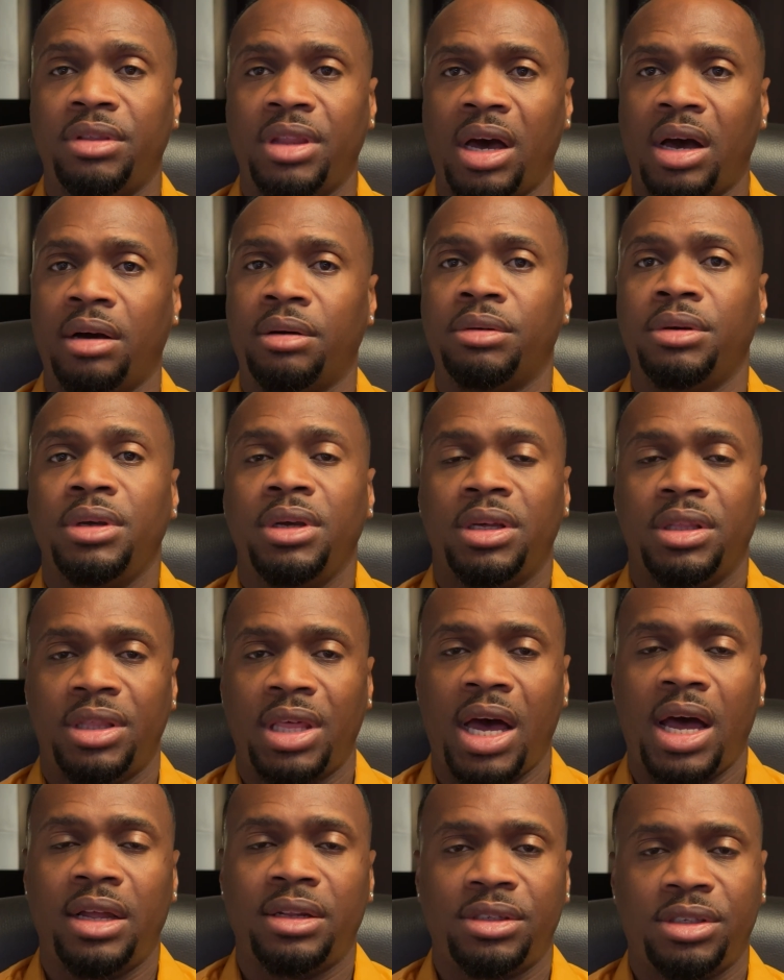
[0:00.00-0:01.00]
Now,
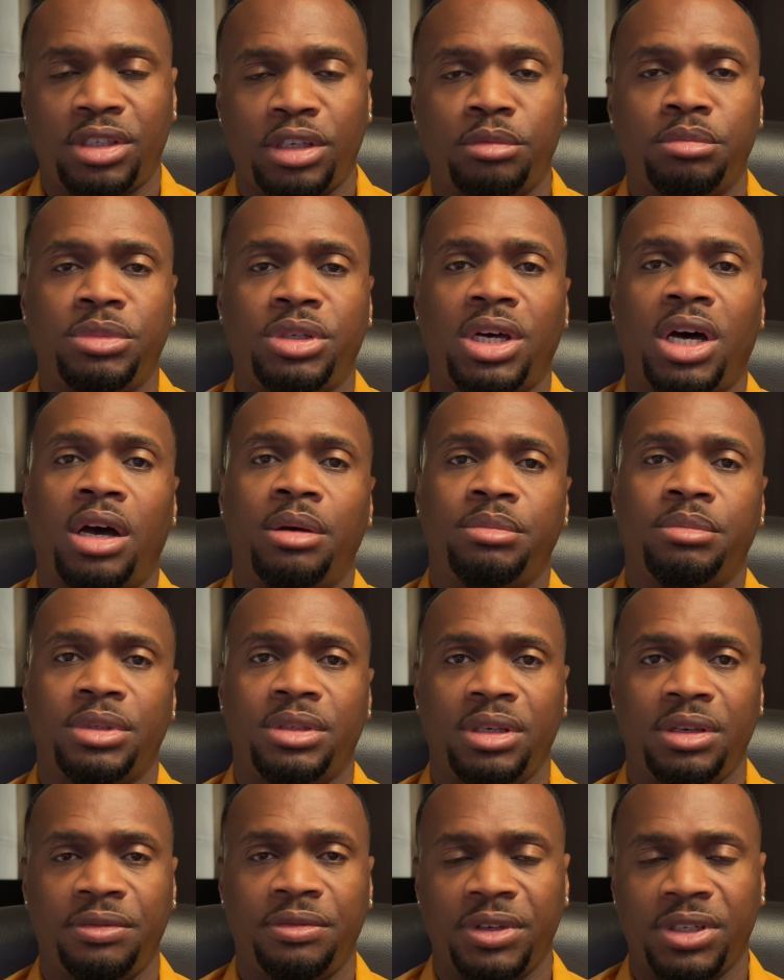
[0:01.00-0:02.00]
that sometimes,
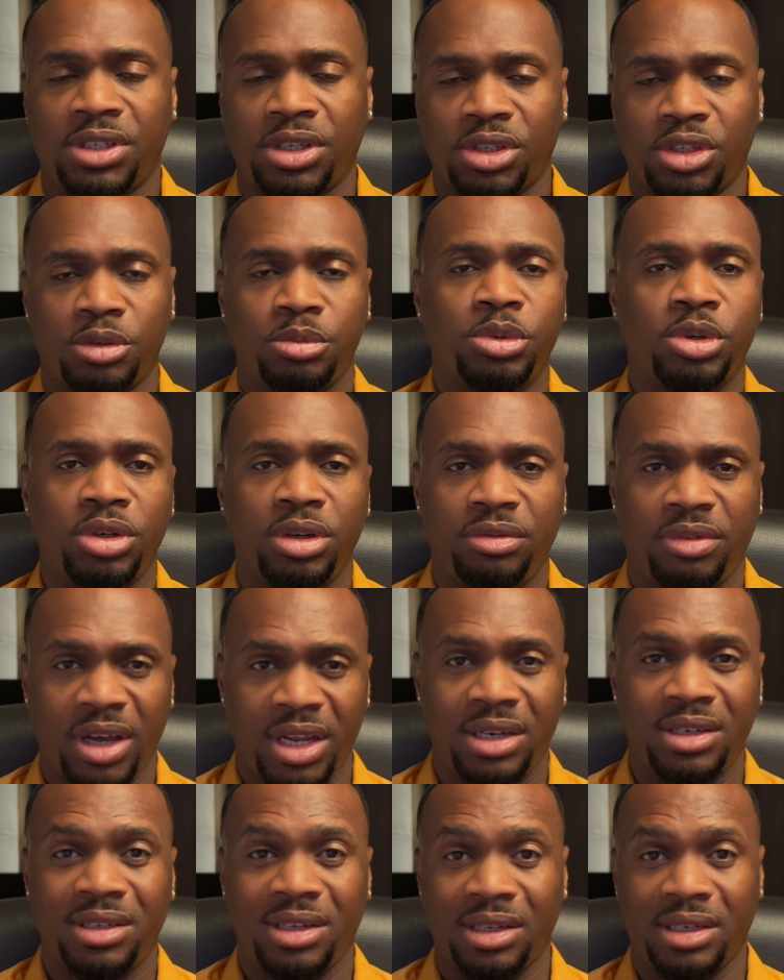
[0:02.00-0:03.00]
if it's a small
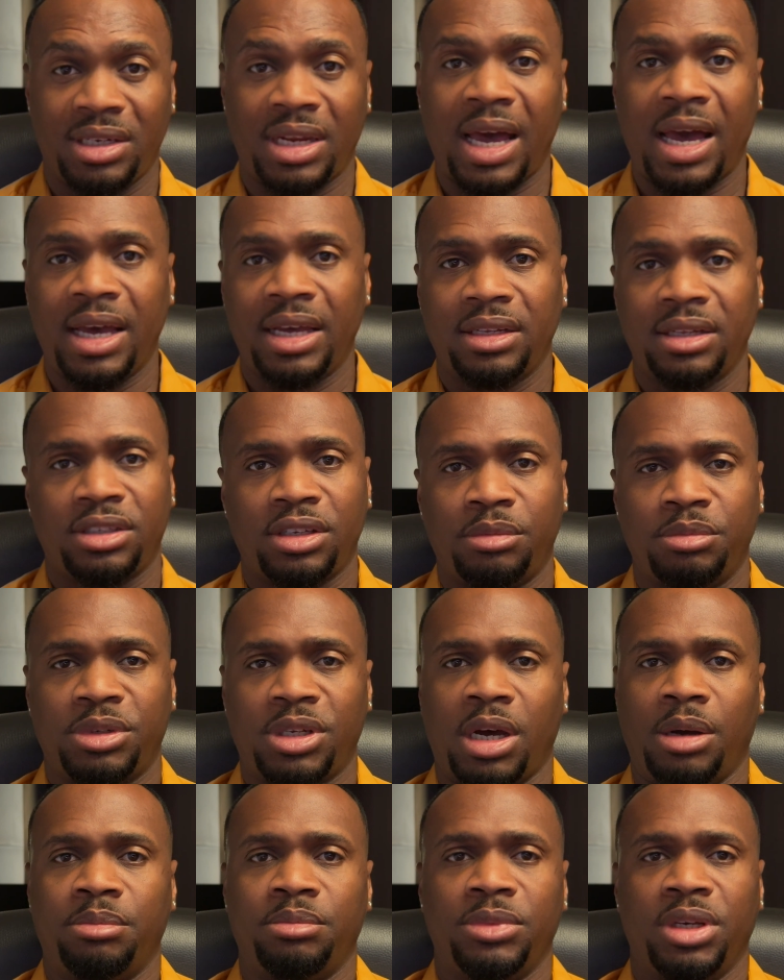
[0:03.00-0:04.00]
event, that
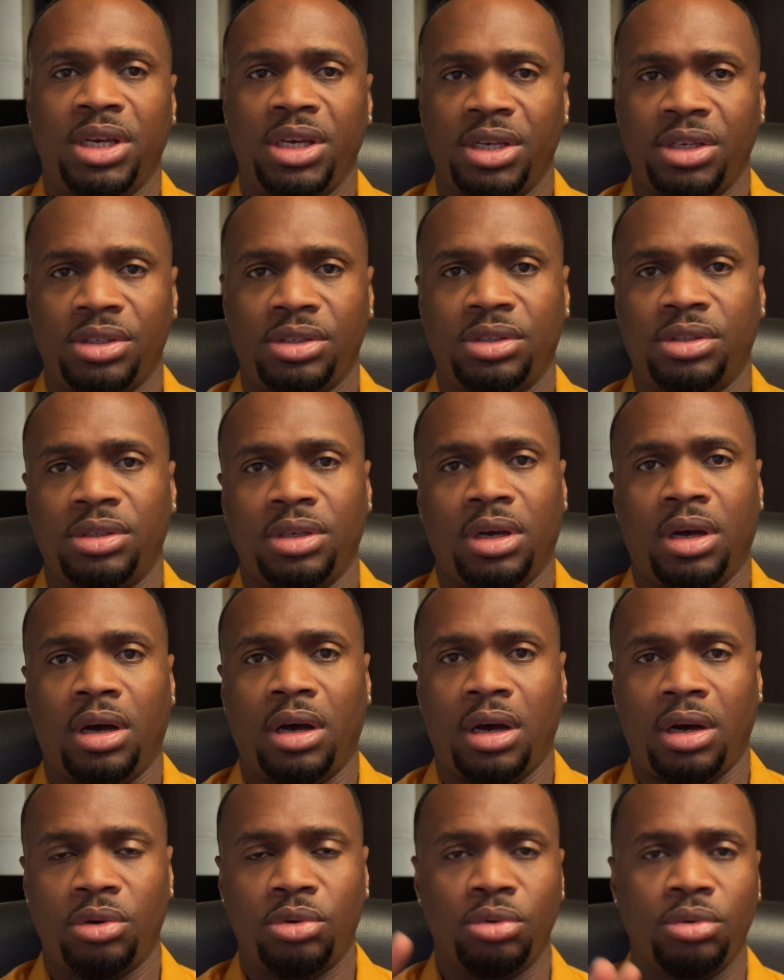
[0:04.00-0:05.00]
sometimes is
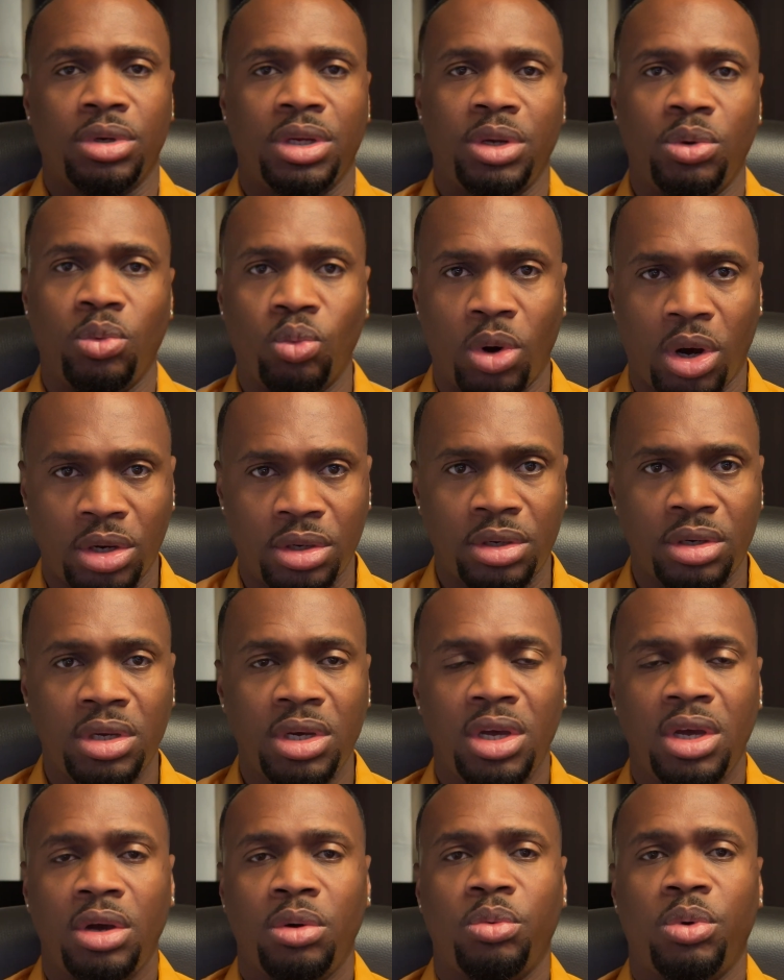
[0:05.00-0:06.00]
all in one,
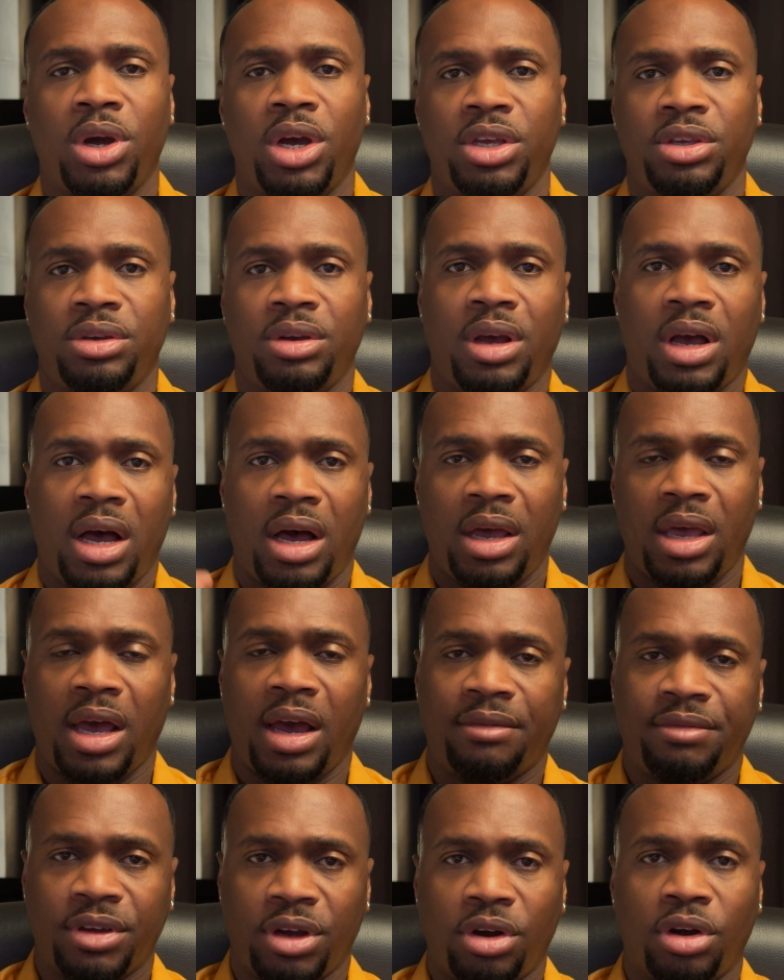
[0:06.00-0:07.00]
where I
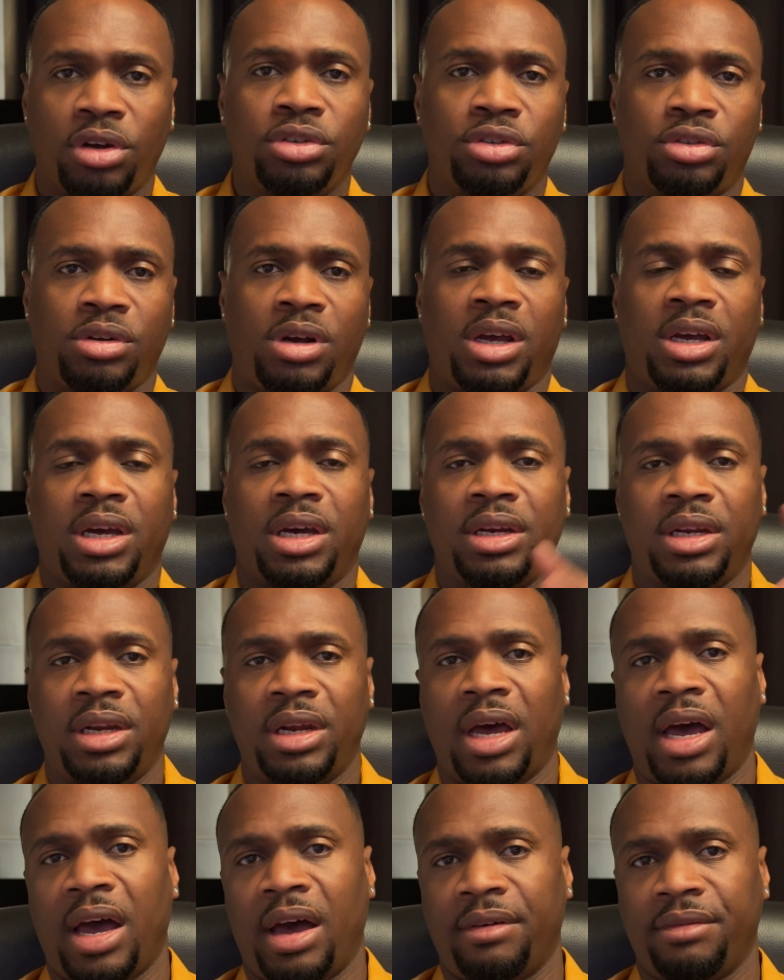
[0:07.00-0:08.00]
have the contract and then
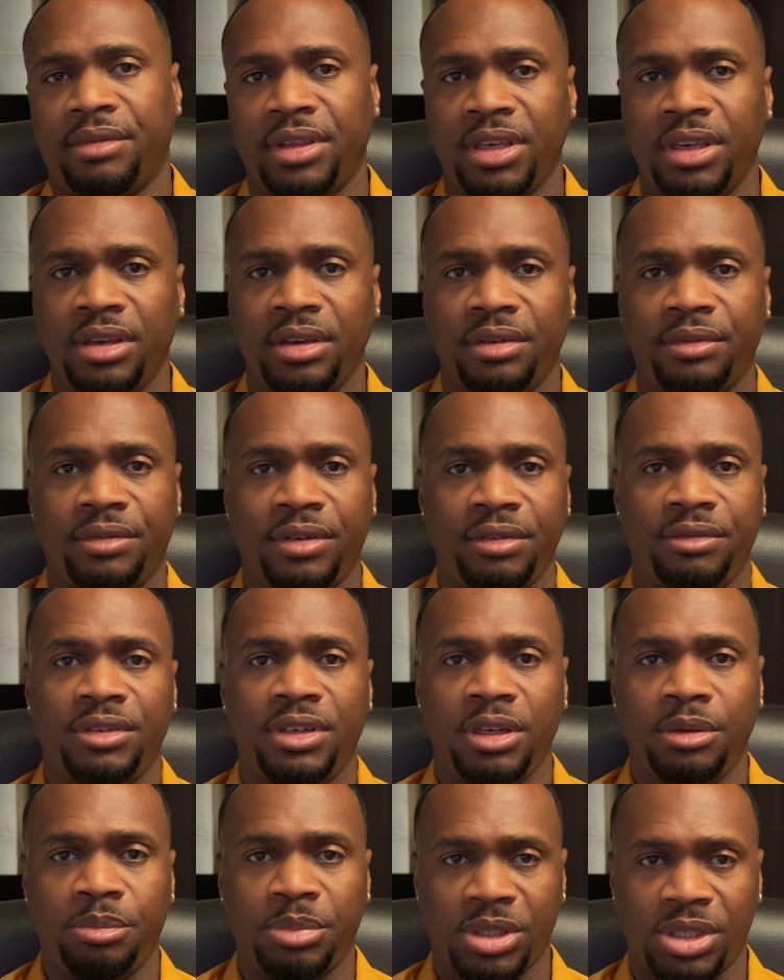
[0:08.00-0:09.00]
I have the
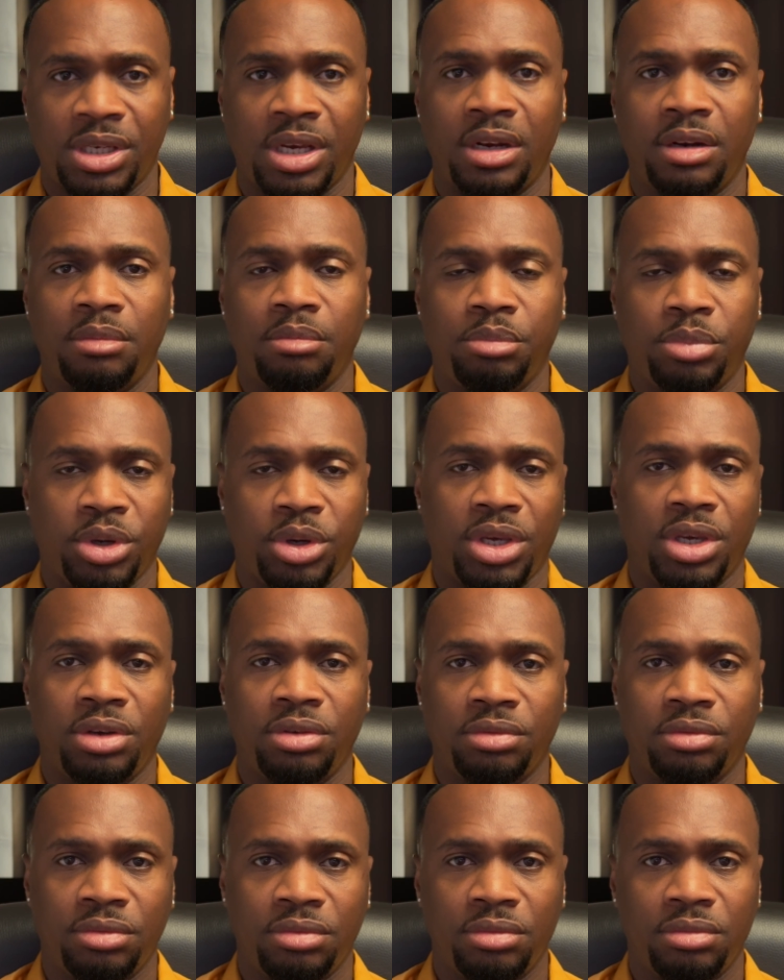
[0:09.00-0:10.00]
50%
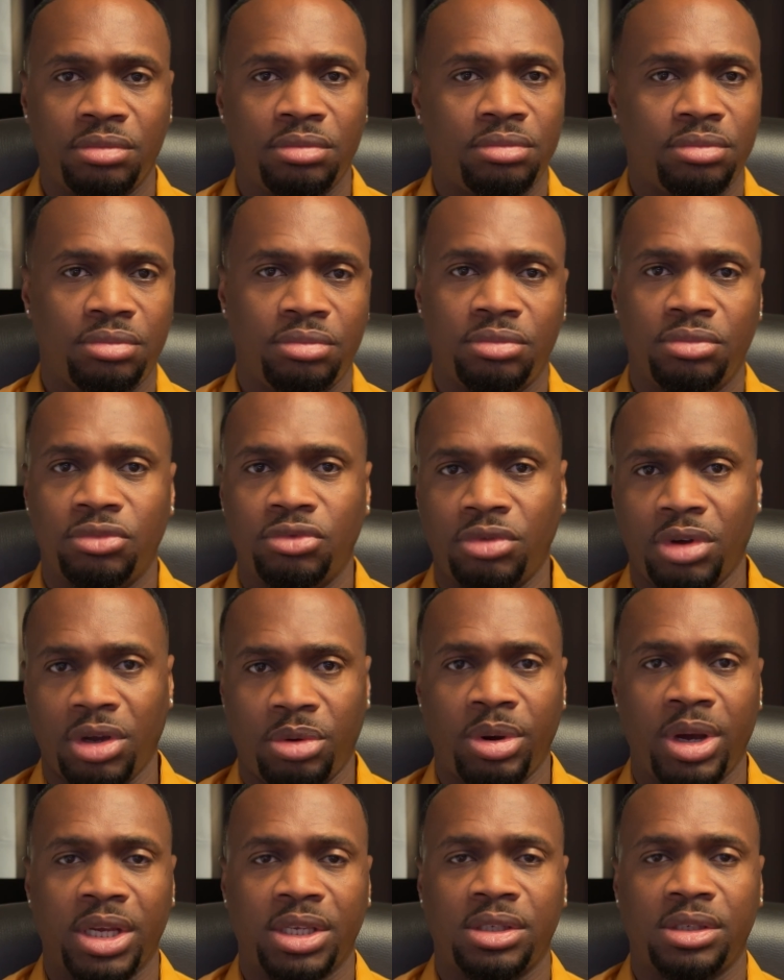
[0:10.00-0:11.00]
booking
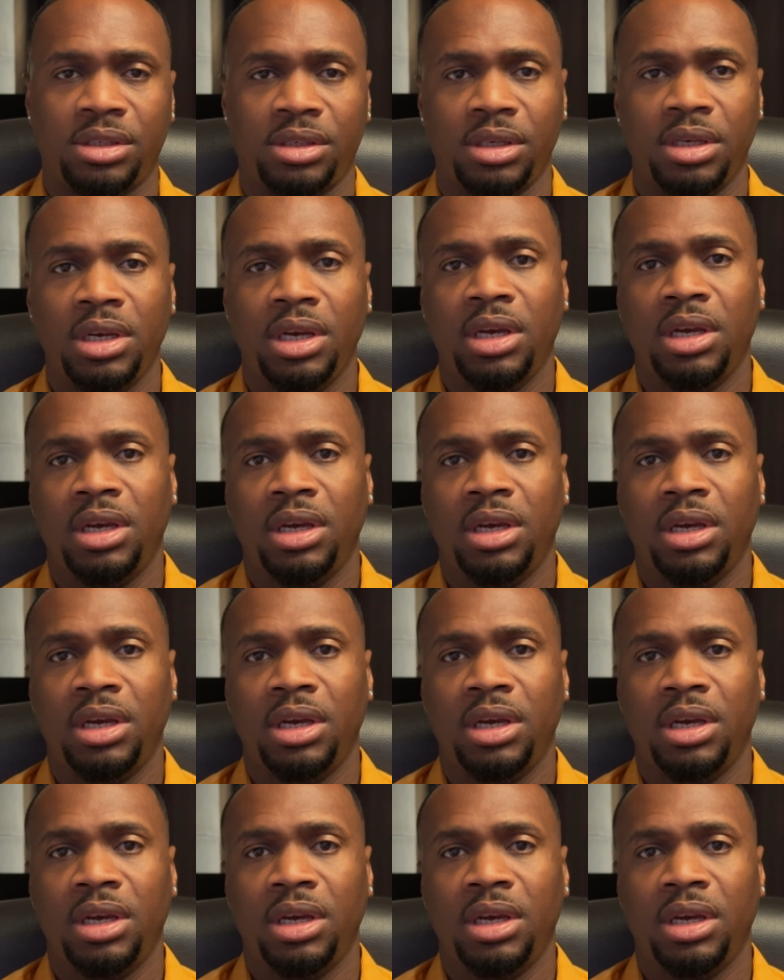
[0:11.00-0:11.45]
request